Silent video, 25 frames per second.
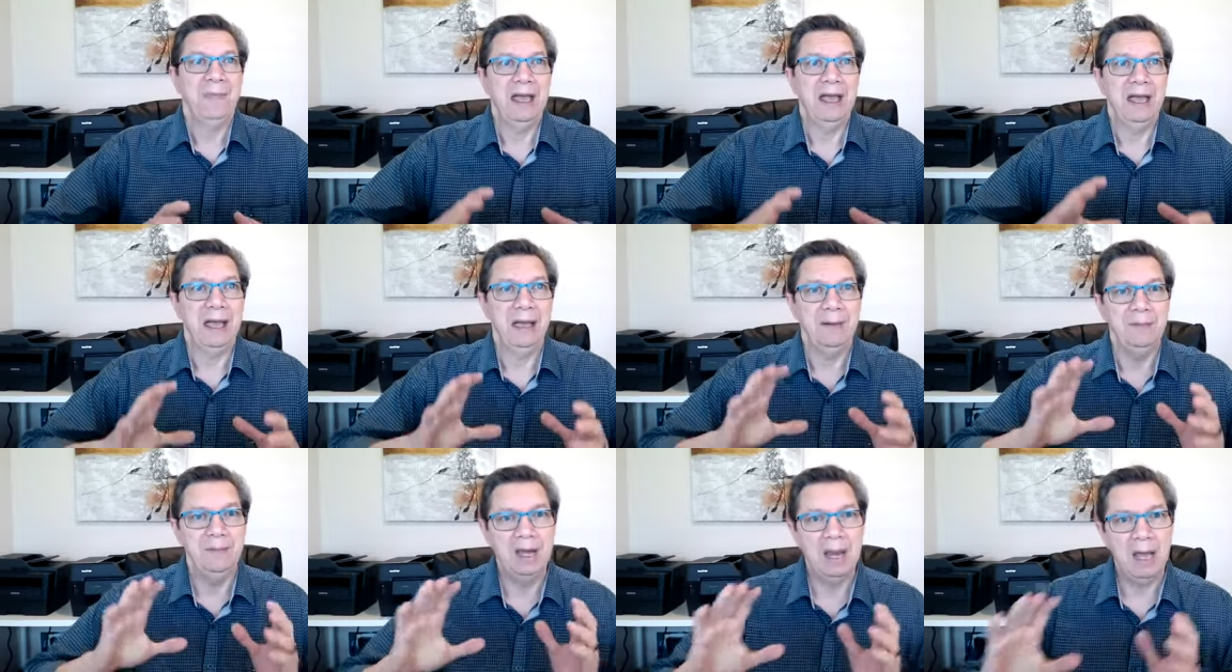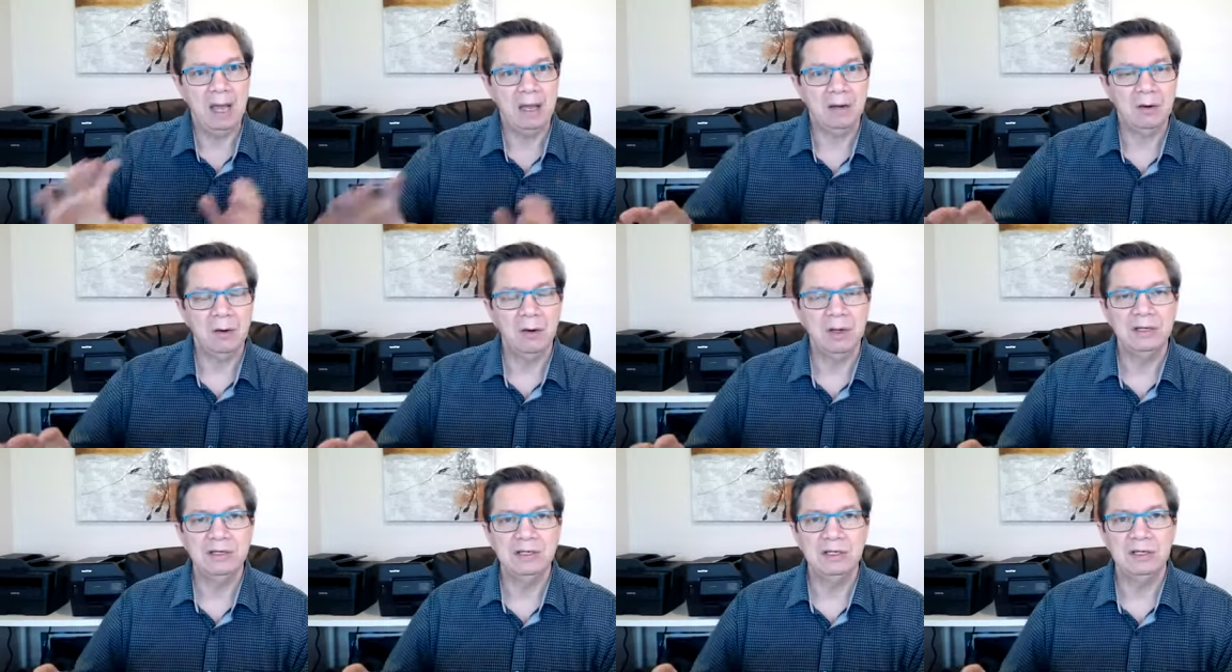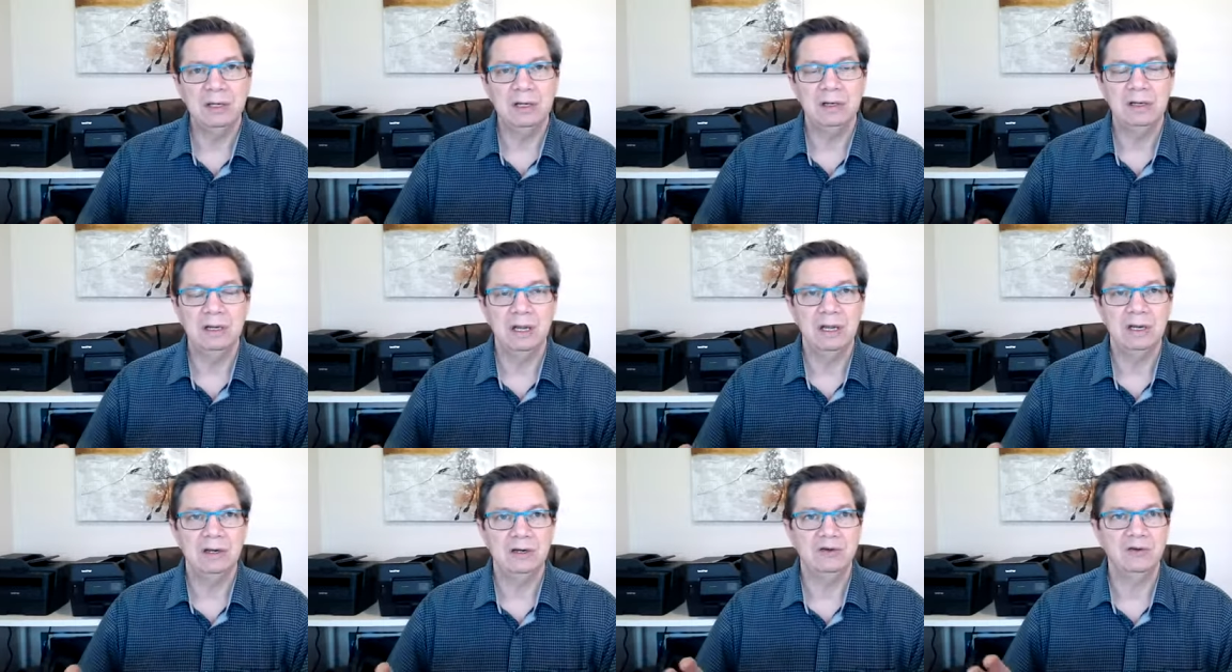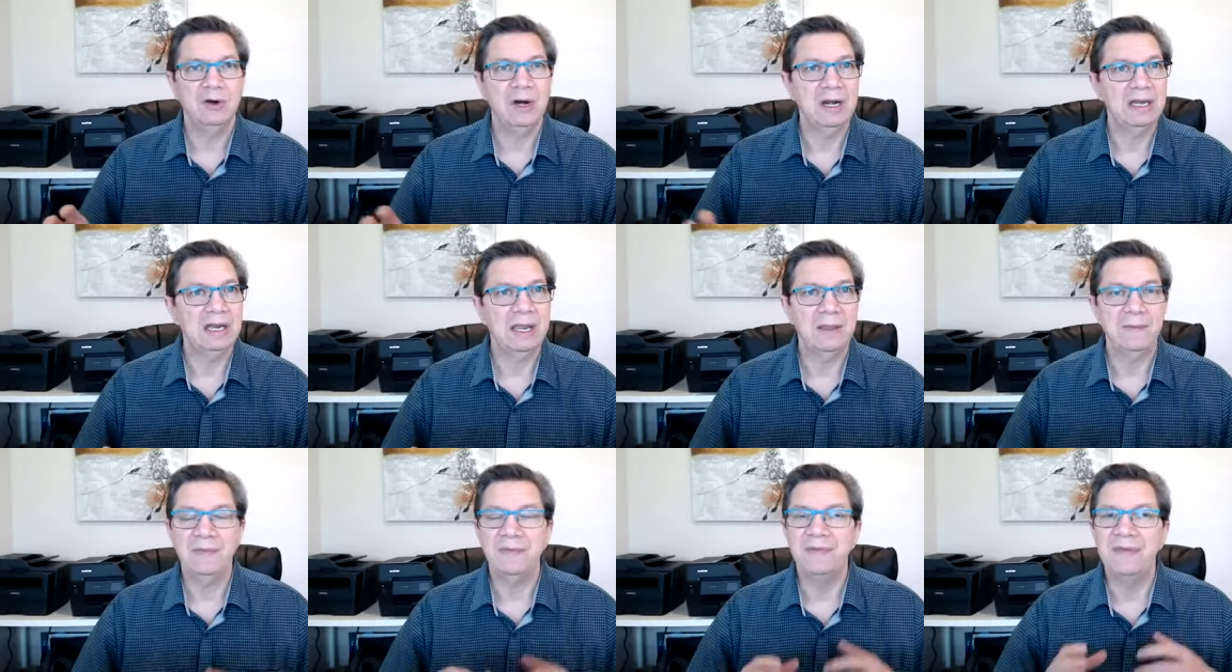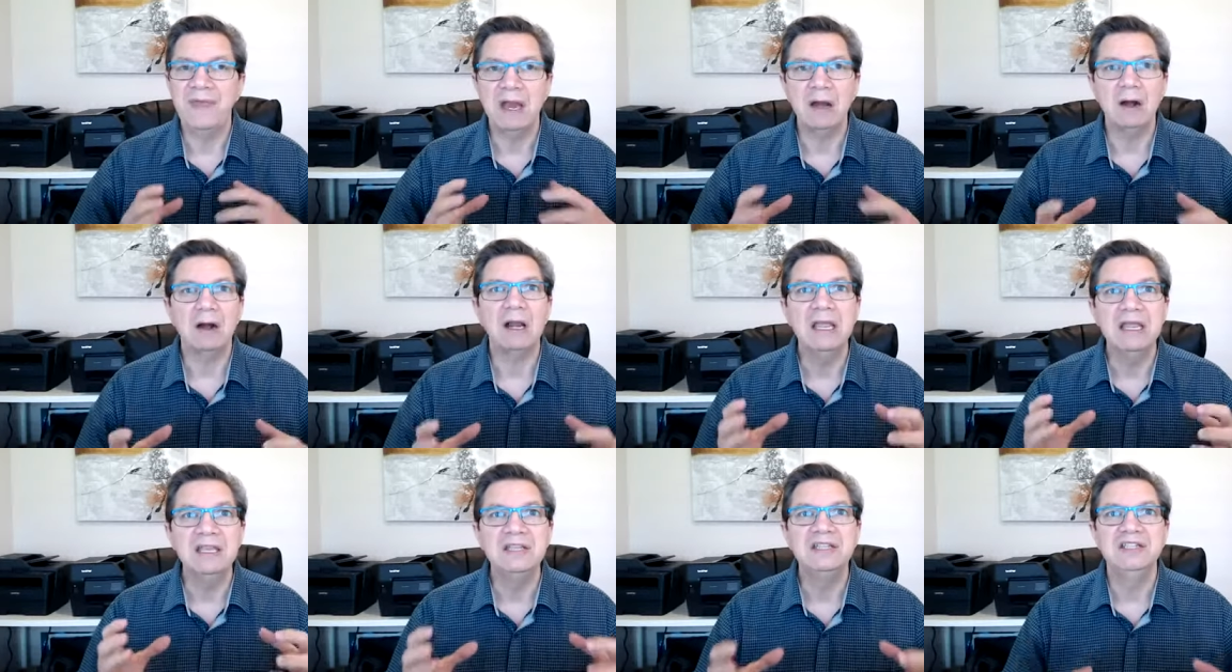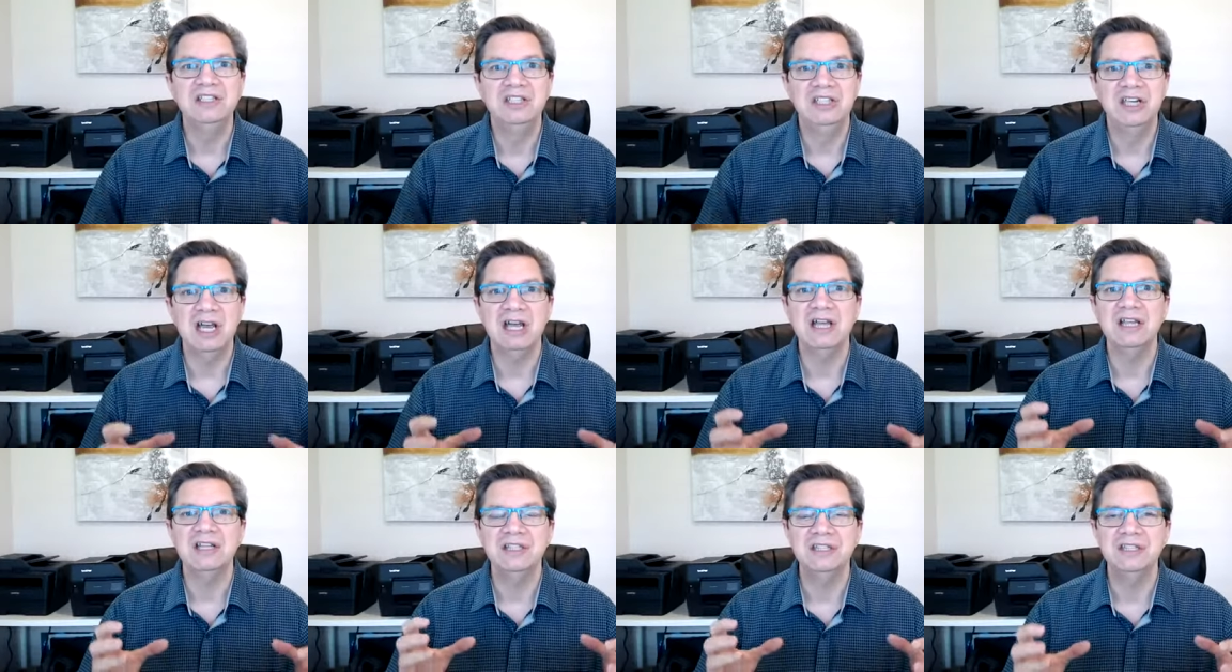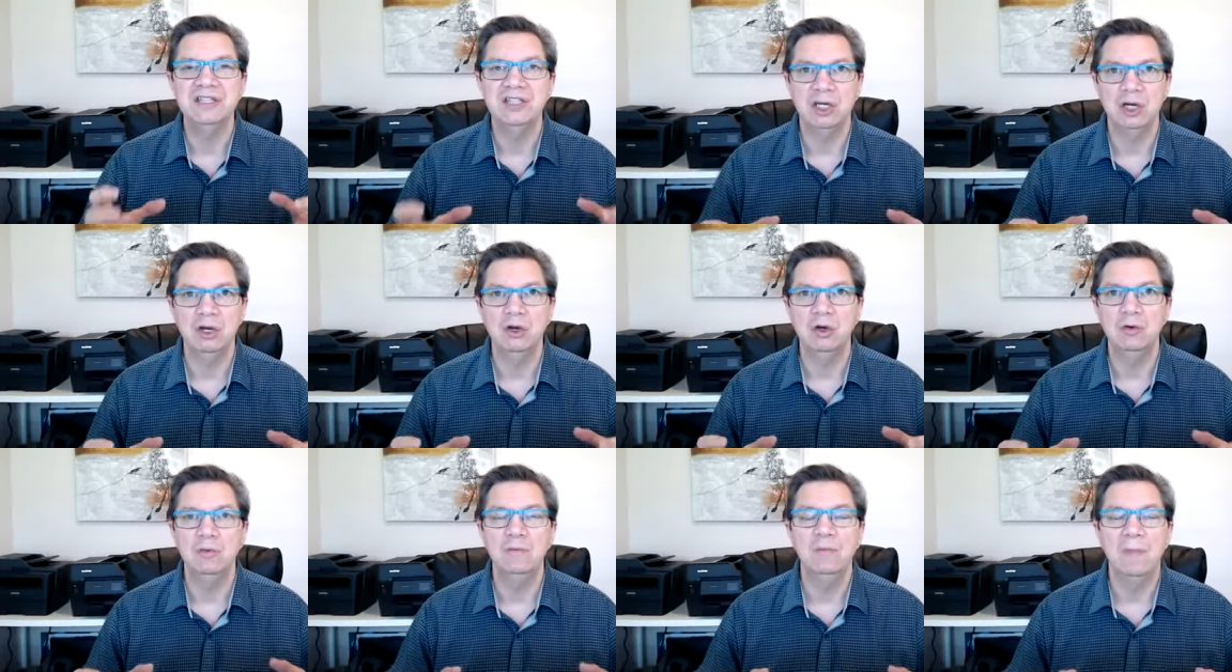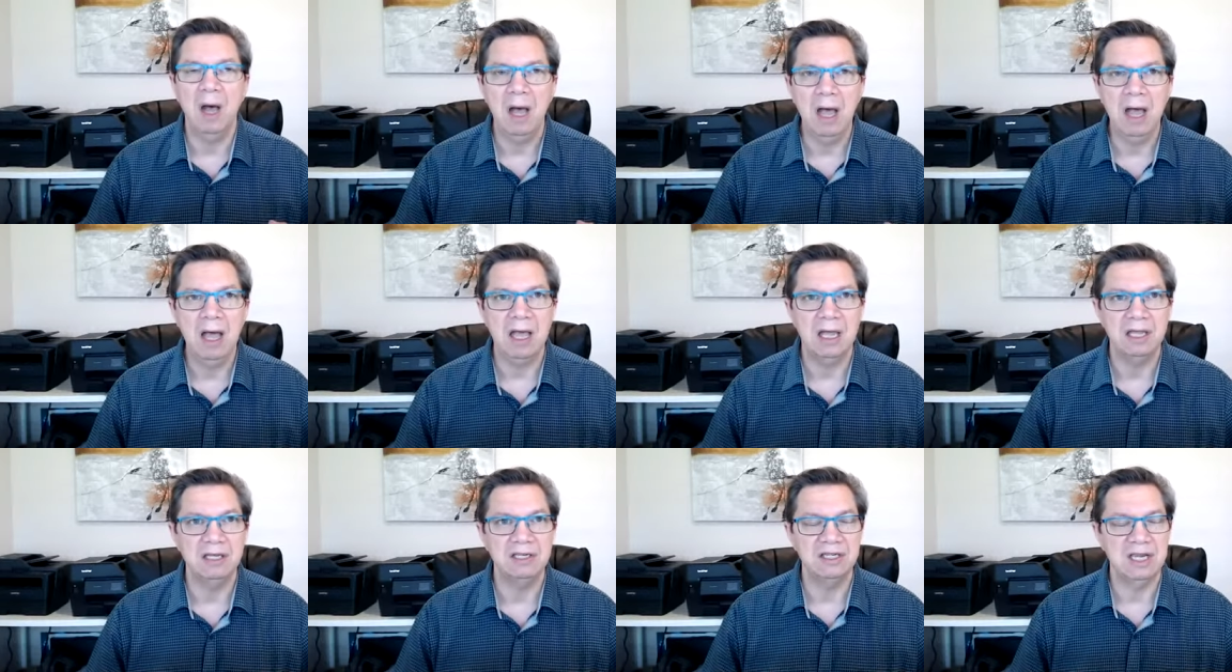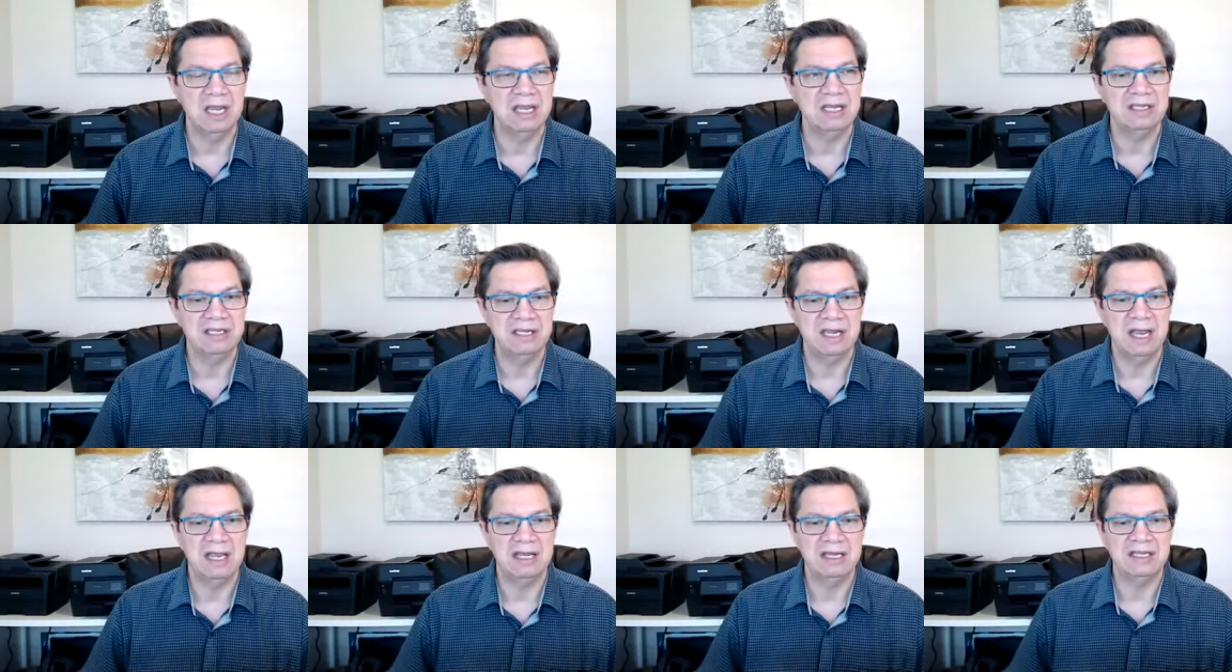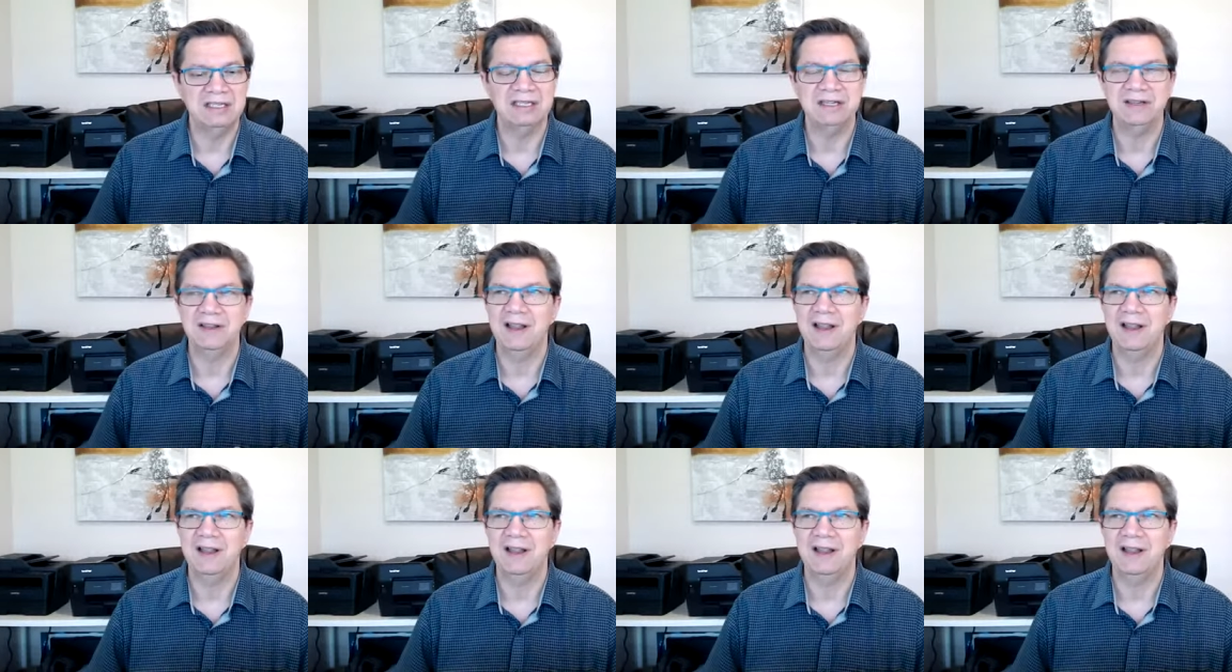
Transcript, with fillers: I'm not going to uh, try to get. There is just too much. It's it's